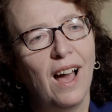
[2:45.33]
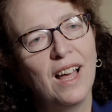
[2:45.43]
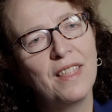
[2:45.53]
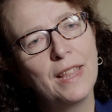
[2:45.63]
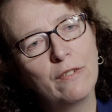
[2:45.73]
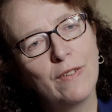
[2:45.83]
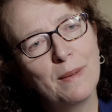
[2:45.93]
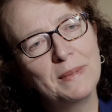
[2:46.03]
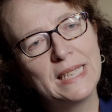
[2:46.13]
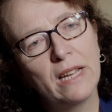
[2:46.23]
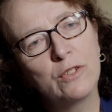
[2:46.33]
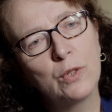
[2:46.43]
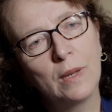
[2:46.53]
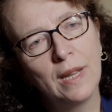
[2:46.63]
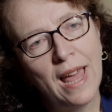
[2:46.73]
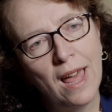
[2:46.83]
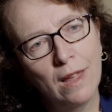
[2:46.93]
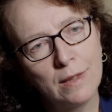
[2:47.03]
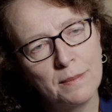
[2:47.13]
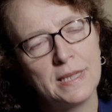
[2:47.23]
I think families have to allow
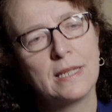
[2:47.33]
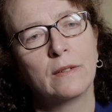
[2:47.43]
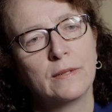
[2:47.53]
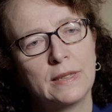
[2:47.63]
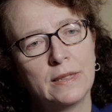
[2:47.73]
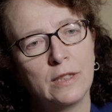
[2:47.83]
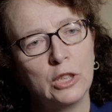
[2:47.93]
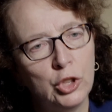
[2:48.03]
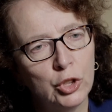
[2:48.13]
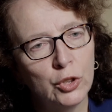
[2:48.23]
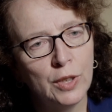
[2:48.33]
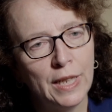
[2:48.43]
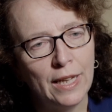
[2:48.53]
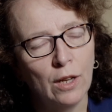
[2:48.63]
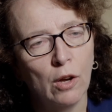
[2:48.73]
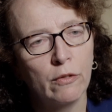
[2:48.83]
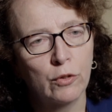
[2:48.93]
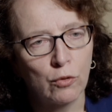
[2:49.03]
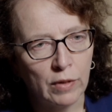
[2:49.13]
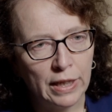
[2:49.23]
themselves the journey of
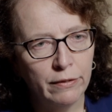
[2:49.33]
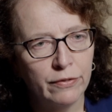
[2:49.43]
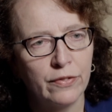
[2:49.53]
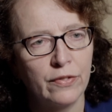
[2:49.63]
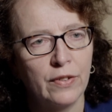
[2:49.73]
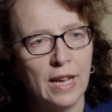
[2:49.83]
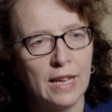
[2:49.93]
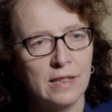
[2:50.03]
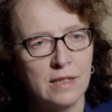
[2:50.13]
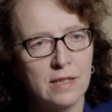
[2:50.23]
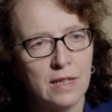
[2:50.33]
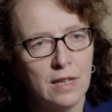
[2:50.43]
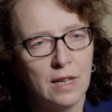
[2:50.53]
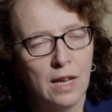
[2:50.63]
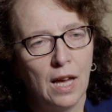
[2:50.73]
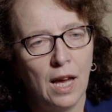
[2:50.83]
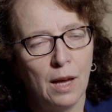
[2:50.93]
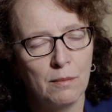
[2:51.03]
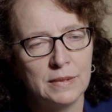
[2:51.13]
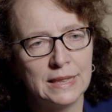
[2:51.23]
grief and
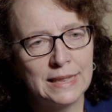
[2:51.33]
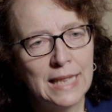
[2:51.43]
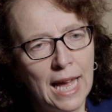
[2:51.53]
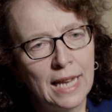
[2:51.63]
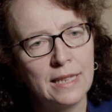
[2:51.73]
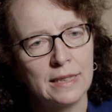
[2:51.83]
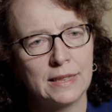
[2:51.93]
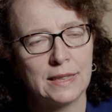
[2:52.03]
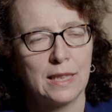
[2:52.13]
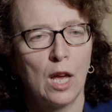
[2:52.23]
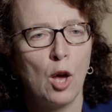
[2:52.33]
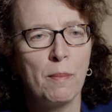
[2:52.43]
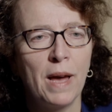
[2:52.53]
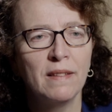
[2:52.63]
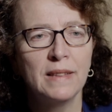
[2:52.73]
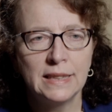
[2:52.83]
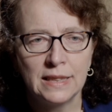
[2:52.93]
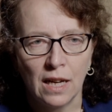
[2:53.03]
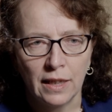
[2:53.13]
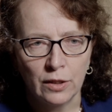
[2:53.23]
sadness about this
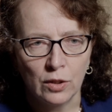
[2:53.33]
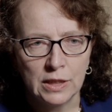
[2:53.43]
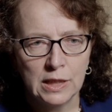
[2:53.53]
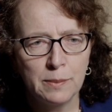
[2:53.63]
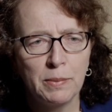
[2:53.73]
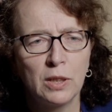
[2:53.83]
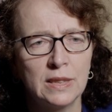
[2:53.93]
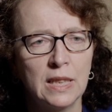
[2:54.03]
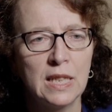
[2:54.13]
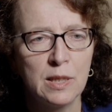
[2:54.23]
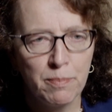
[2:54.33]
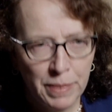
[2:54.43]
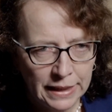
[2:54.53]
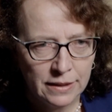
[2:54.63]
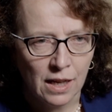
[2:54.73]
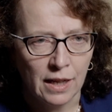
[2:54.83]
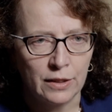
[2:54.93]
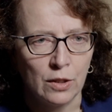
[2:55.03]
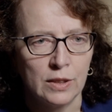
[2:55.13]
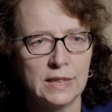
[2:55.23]
diagnosis, because it is a big
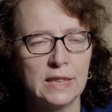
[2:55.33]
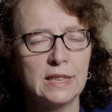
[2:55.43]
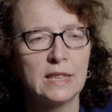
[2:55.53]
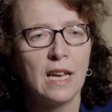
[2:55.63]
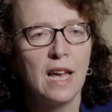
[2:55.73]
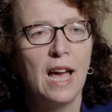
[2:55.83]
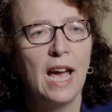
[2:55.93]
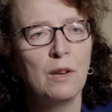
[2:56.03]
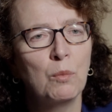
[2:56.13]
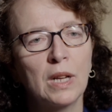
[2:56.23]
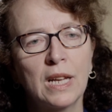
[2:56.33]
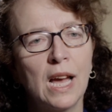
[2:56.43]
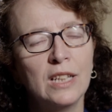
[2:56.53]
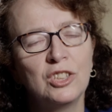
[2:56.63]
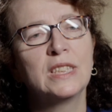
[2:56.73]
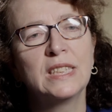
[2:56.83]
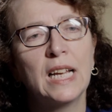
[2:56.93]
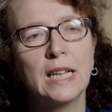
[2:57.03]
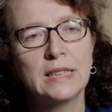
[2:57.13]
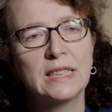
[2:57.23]
diagnosis, and one can't just
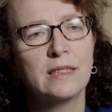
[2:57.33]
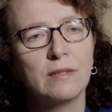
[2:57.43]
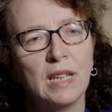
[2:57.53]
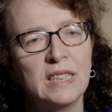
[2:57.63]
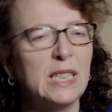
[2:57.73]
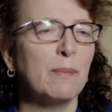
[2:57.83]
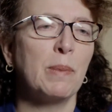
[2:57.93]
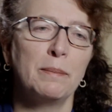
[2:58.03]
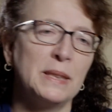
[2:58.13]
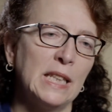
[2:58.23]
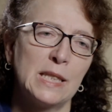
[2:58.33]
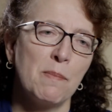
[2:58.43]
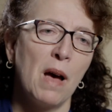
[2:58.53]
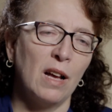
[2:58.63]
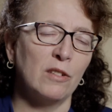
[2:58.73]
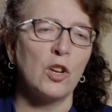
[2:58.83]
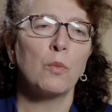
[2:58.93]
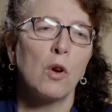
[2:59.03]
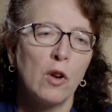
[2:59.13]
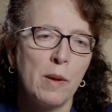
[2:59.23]
say it's epilepsy, it's mild, don't
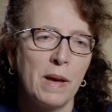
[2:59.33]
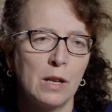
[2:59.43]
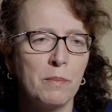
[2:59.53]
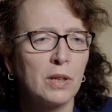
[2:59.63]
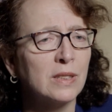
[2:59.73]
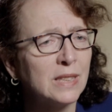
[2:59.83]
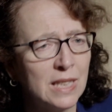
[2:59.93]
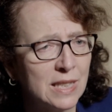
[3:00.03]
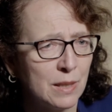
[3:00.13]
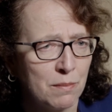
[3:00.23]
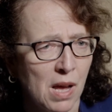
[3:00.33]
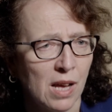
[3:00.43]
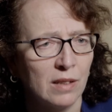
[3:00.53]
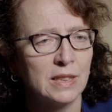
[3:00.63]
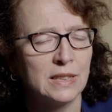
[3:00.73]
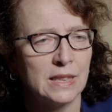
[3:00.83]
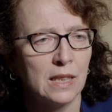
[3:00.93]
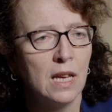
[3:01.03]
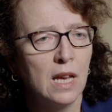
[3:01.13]
worry about it, because it isn't mild, it's a